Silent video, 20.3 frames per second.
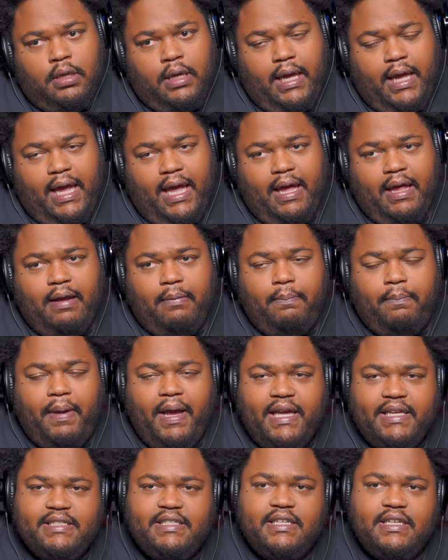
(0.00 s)
And
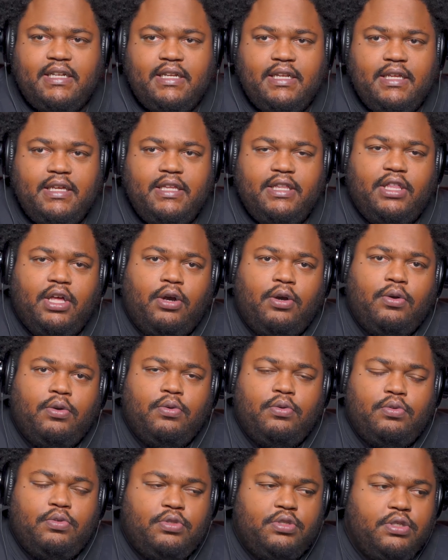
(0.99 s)
basically
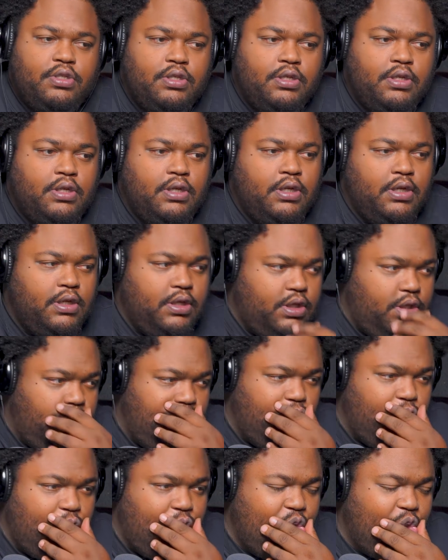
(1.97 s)
those,
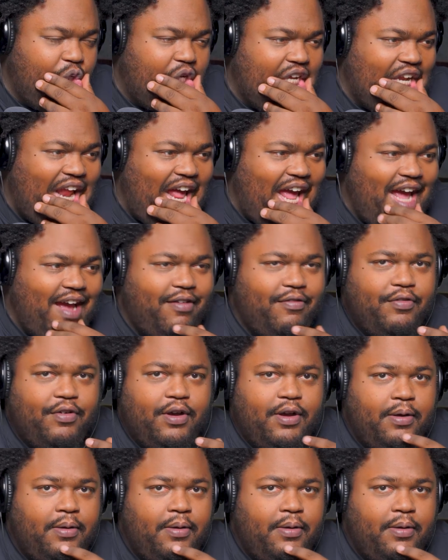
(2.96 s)
you could have